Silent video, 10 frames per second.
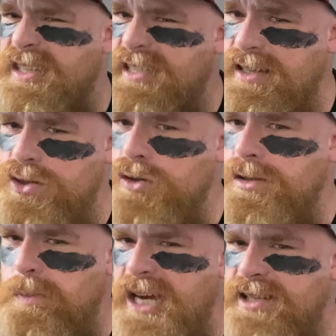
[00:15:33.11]

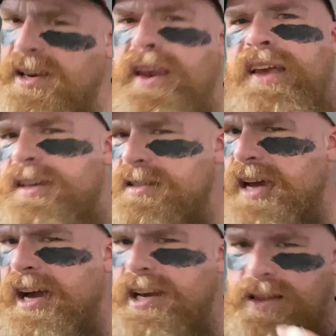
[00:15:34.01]
disrespected.
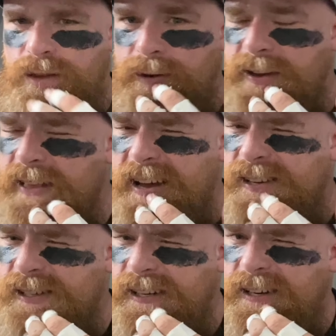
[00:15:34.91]
Tight end 3
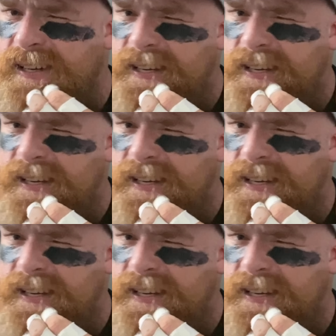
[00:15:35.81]
last year.